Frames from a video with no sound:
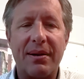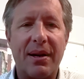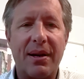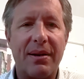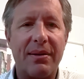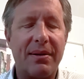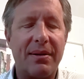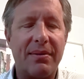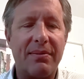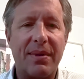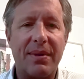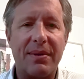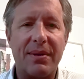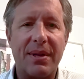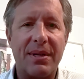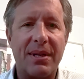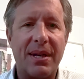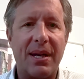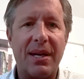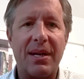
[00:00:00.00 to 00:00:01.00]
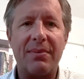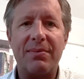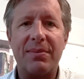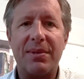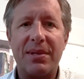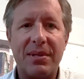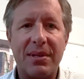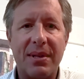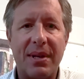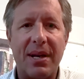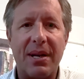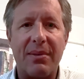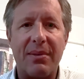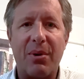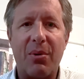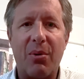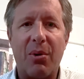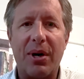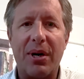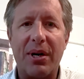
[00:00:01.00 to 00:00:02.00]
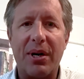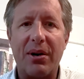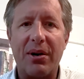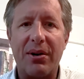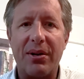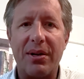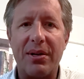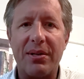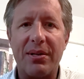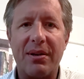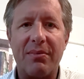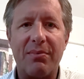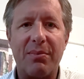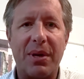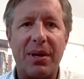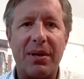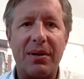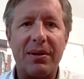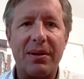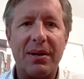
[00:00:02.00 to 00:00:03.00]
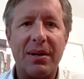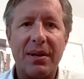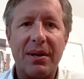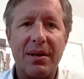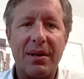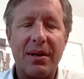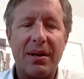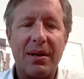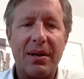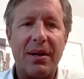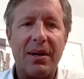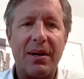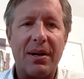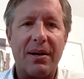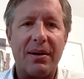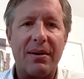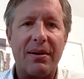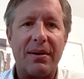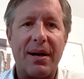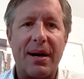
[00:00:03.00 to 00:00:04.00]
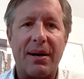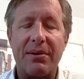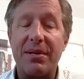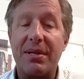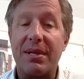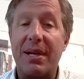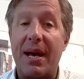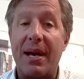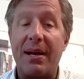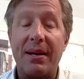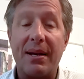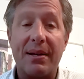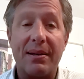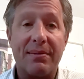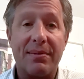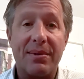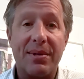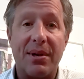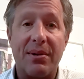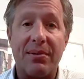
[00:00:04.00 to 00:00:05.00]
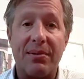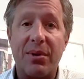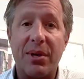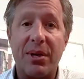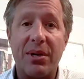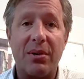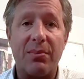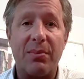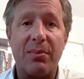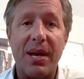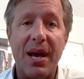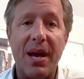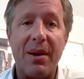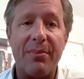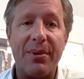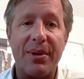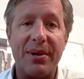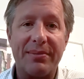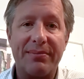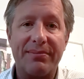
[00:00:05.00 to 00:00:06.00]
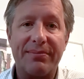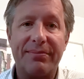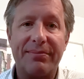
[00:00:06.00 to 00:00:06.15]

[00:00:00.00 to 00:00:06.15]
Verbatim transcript: Uh, the, the, teams that have been working on this have been uh, outstanding. So we couldn't be happier.